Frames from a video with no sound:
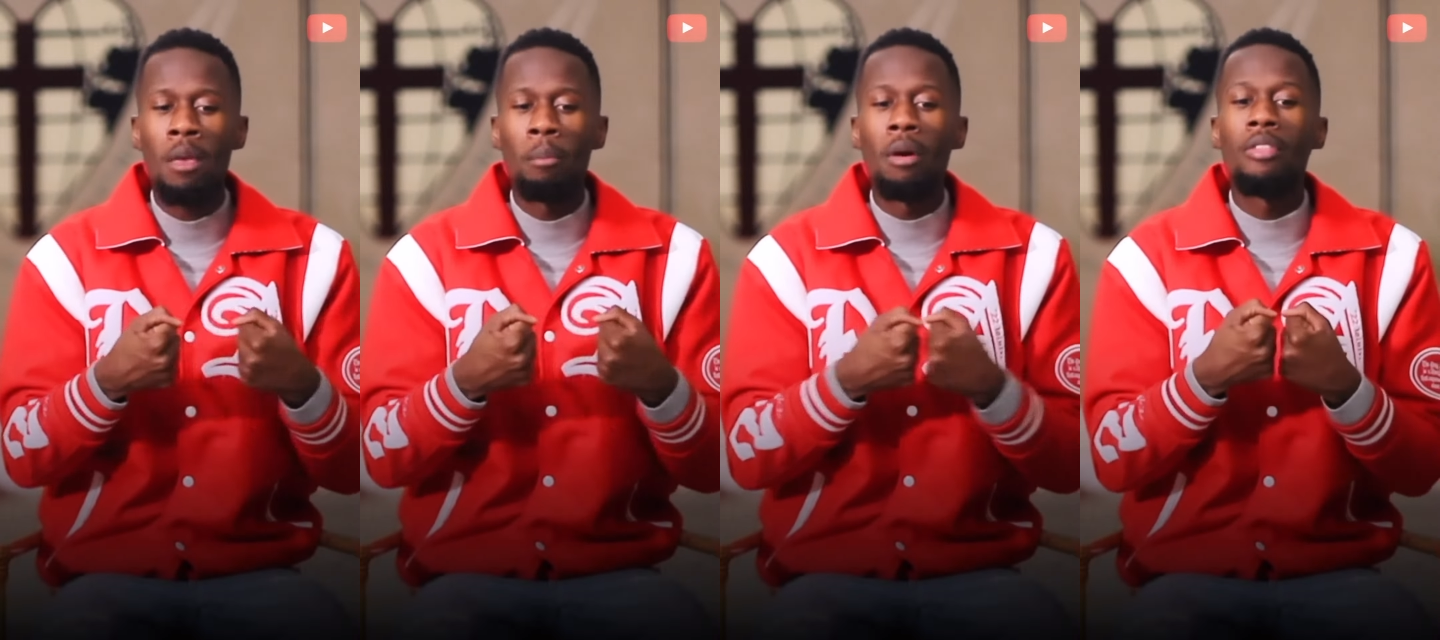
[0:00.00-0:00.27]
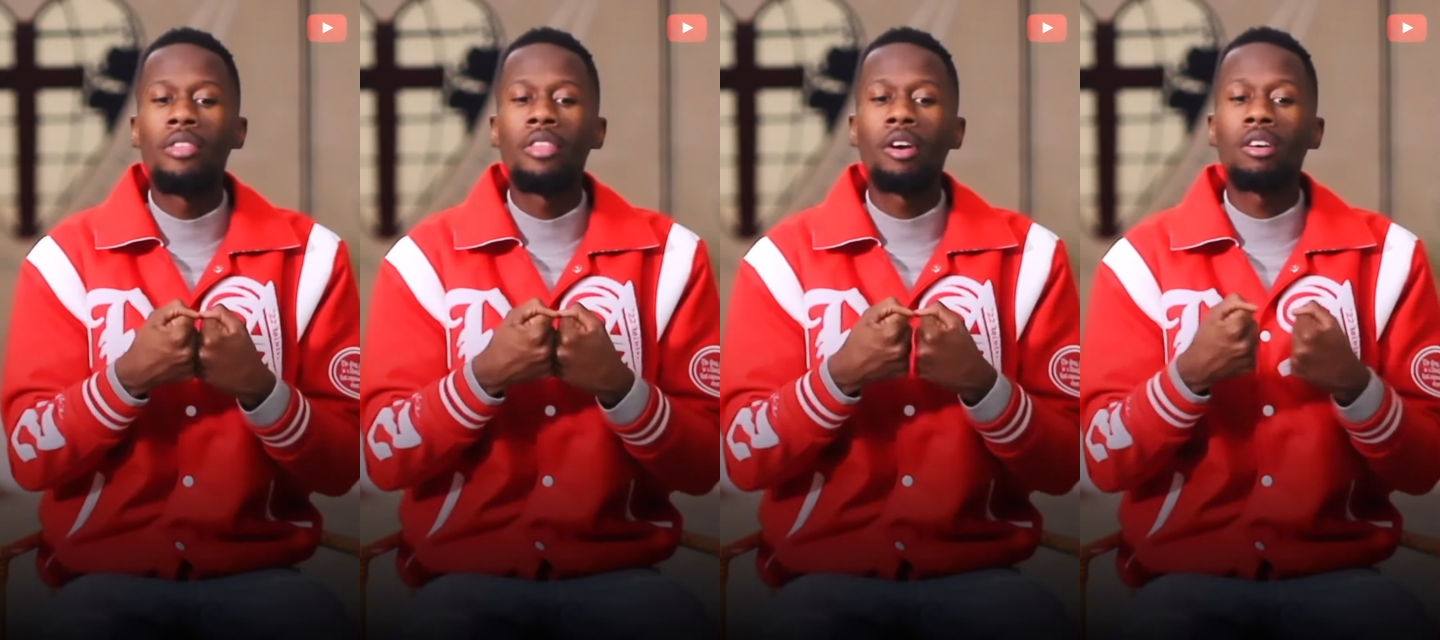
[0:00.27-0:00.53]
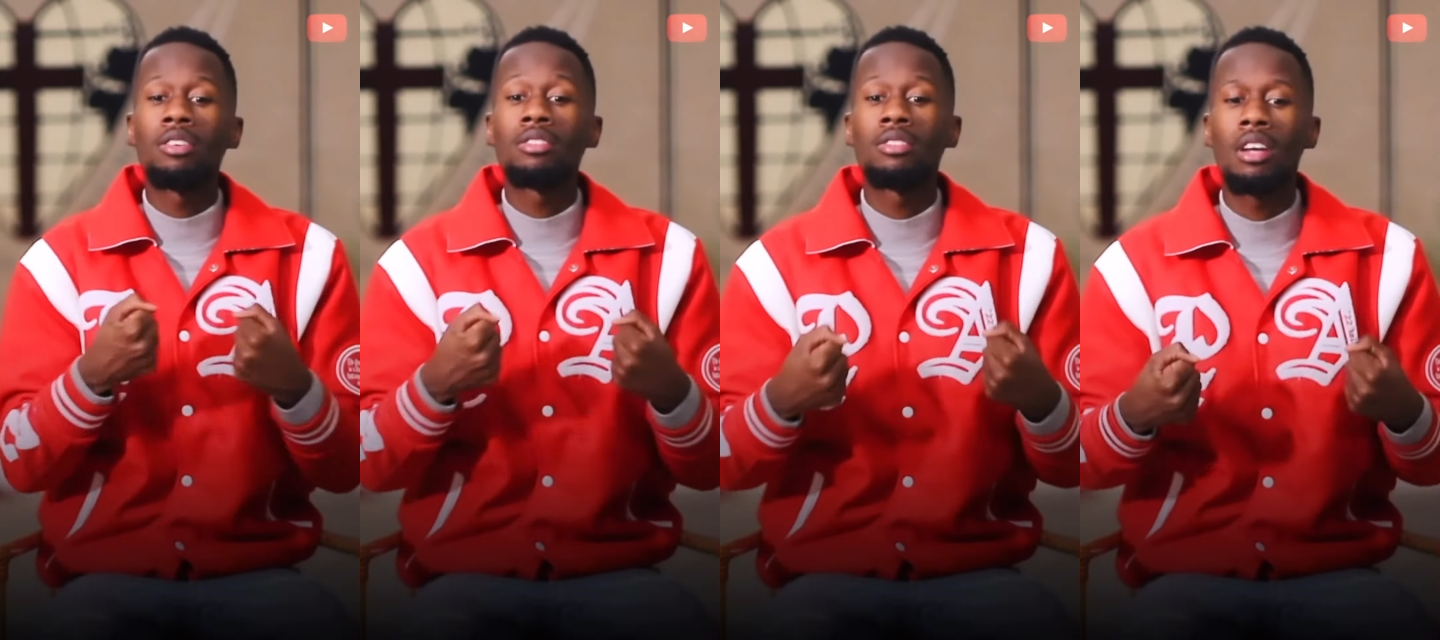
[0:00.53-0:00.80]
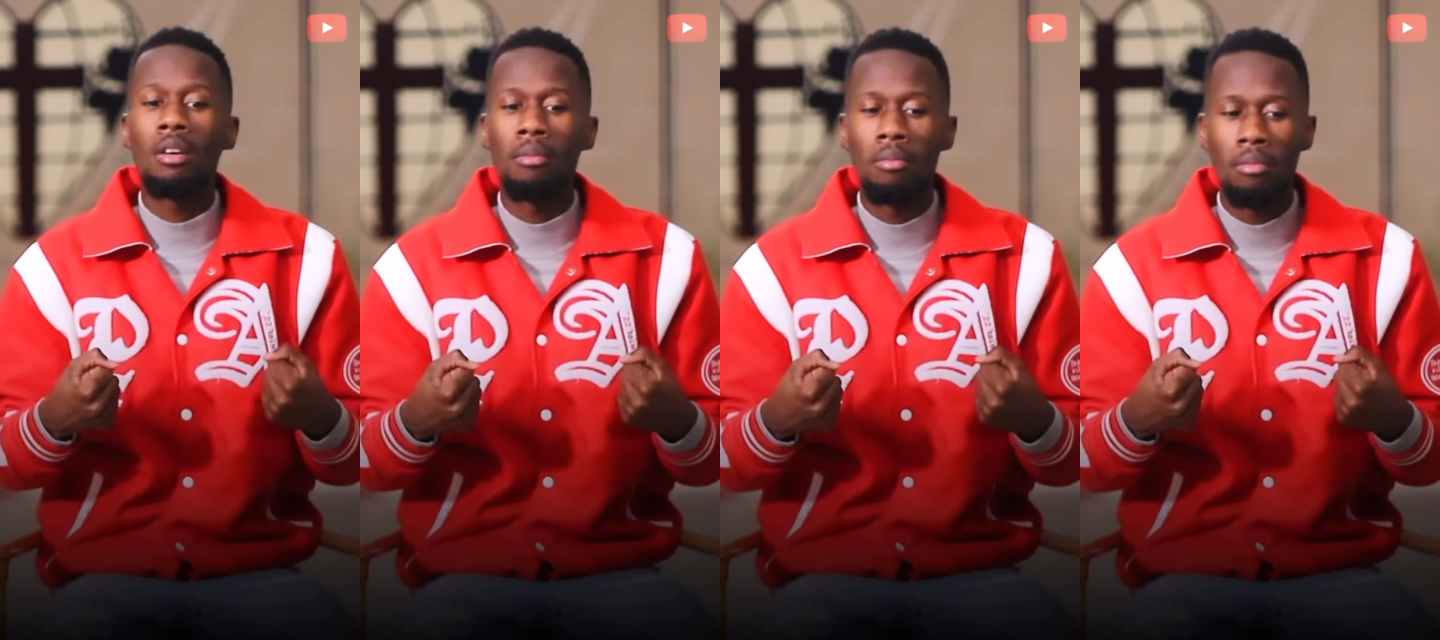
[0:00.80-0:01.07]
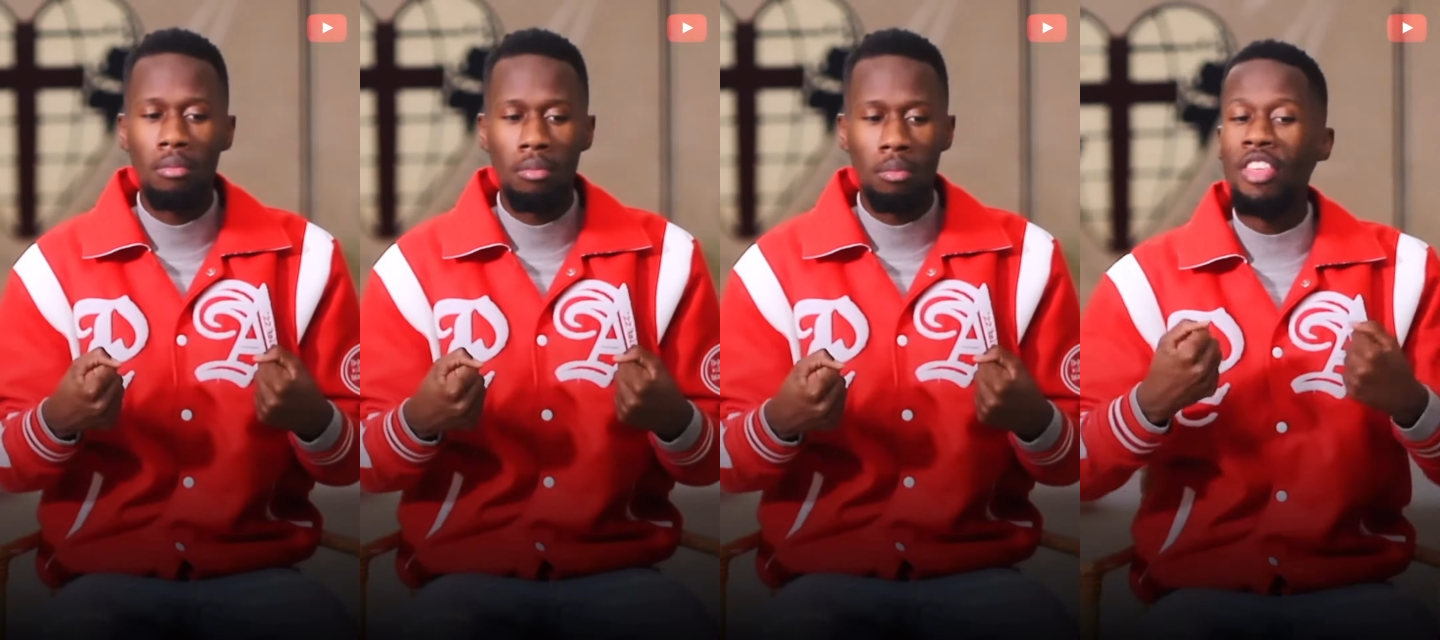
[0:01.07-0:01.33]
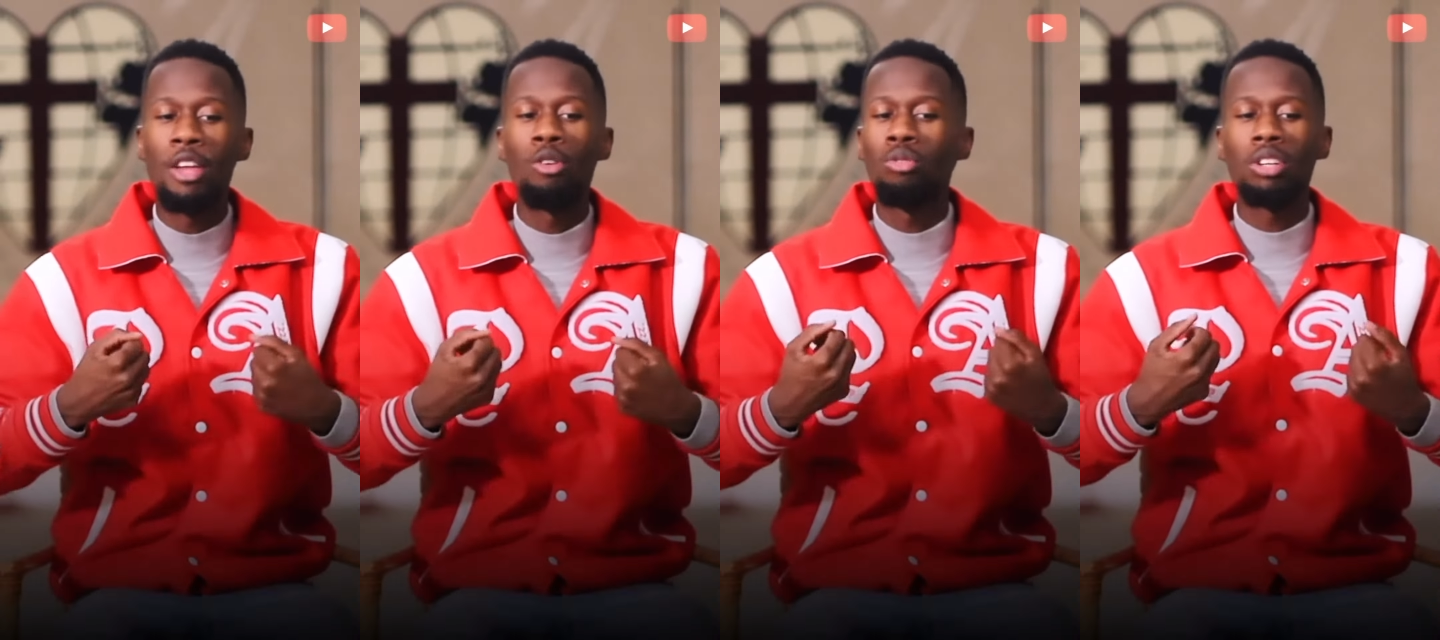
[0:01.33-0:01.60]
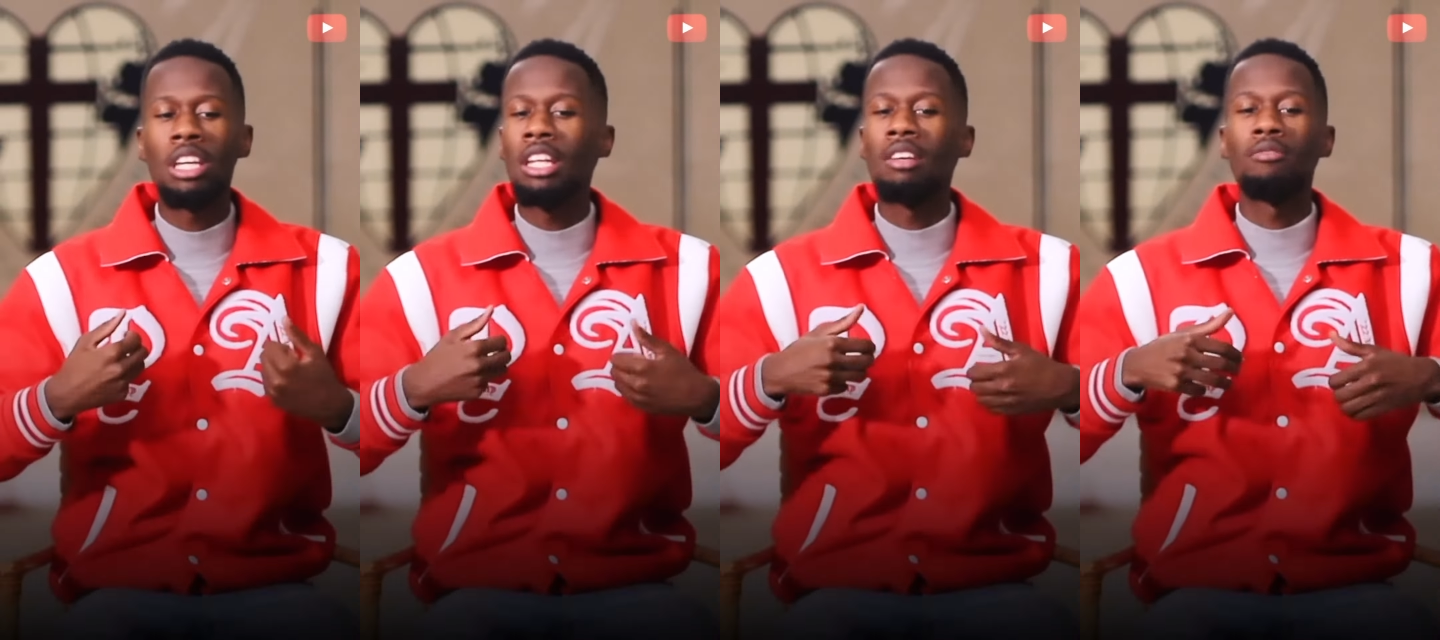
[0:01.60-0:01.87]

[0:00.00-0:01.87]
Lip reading: But then there are some, they don't get